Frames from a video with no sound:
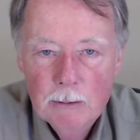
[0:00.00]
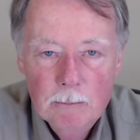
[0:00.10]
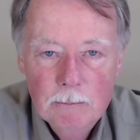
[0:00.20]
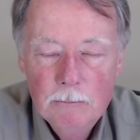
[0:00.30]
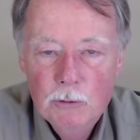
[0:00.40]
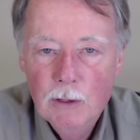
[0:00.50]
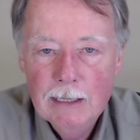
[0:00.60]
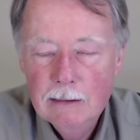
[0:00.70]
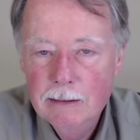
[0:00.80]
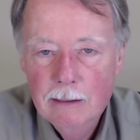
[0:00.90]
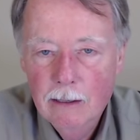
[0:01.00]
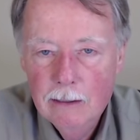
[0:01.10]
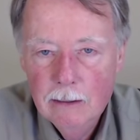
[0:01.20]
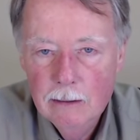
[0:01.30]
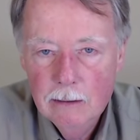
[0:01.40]
them directly on
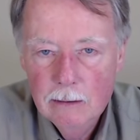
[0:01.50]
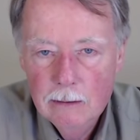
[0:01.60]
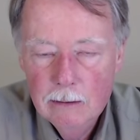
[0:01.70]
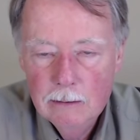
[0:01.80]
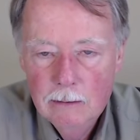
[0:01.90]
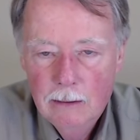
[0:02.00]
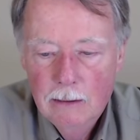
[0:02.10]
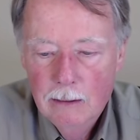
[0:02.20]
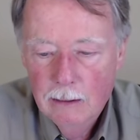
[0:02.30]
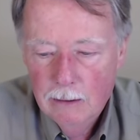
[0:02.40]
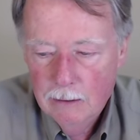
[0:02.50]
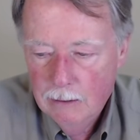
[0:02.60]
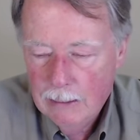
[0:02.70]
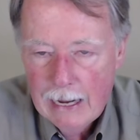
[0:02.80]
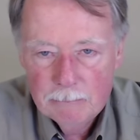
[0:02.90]
a,
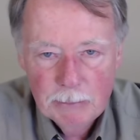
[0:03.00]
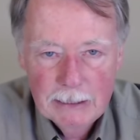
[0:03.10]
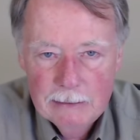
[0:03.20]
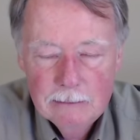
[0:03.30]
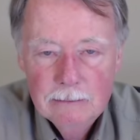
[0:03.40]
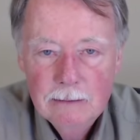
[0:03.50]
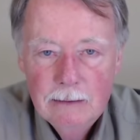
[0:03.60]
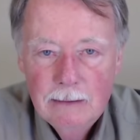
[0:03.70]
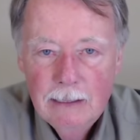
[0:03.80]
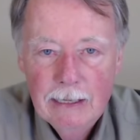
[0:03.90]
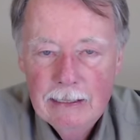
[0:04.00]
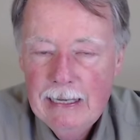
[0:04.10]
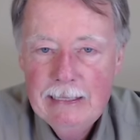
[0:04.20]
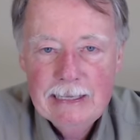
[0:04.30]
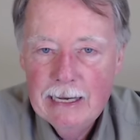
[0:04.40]
a hot plate and
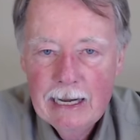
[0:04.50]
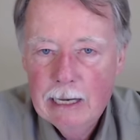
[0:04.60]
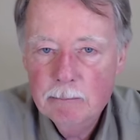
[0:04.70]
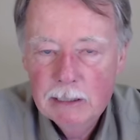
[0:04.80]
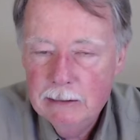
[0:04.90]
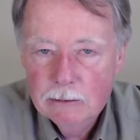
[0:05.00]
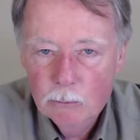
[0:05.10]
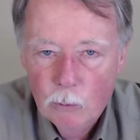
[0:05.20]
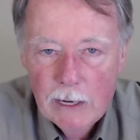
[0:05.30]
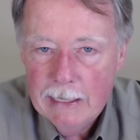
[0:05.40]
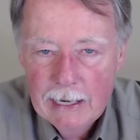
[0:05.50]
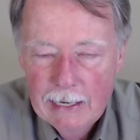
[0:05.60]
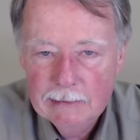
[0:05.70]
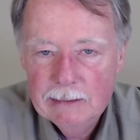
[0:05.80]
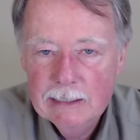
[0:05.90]
heat that hot plate to red
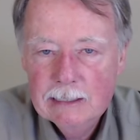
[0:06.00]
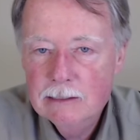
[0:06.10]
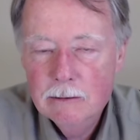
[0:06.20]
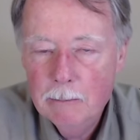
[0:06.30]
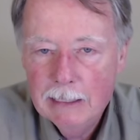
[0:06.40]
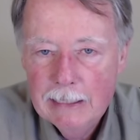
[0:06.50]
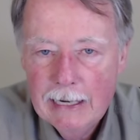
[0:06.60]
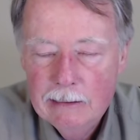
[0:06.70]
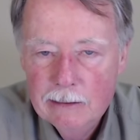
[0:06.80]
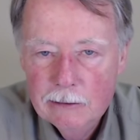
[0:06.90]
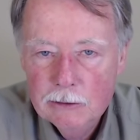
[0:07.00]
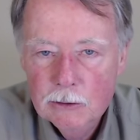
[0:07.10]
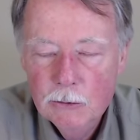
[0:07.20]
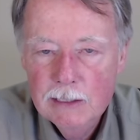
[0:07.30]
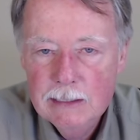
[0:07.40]
hot. That gets to about nine hundred
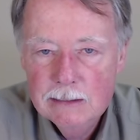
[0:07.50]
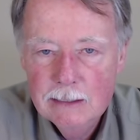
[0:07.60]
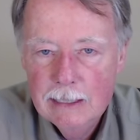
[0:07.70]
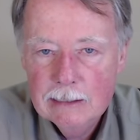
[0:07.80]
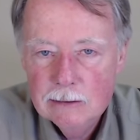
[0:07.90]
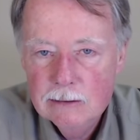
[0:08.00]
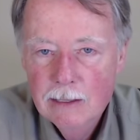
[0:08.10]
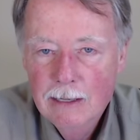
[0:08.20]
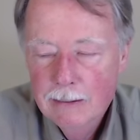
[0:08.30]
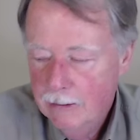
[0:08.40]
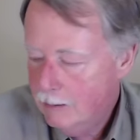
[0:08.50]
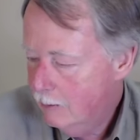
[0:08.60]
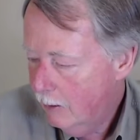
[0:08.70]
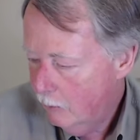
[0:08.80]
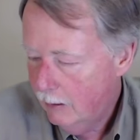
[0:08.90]
degrees. And that's, that's
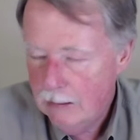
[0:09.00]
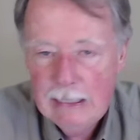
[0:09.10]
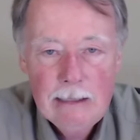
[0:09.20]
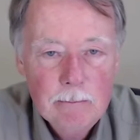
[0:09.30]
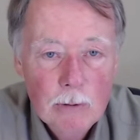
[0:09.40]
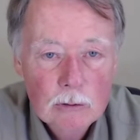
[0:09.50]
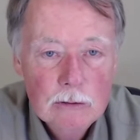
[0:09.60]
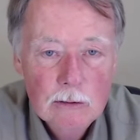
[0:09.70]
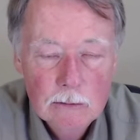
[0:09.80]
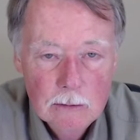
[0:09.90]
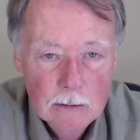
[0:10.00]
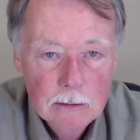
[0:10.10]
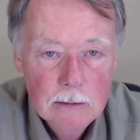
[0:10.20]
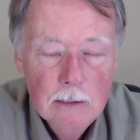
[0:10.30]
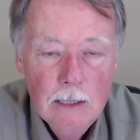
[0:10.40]
how I heat most of the,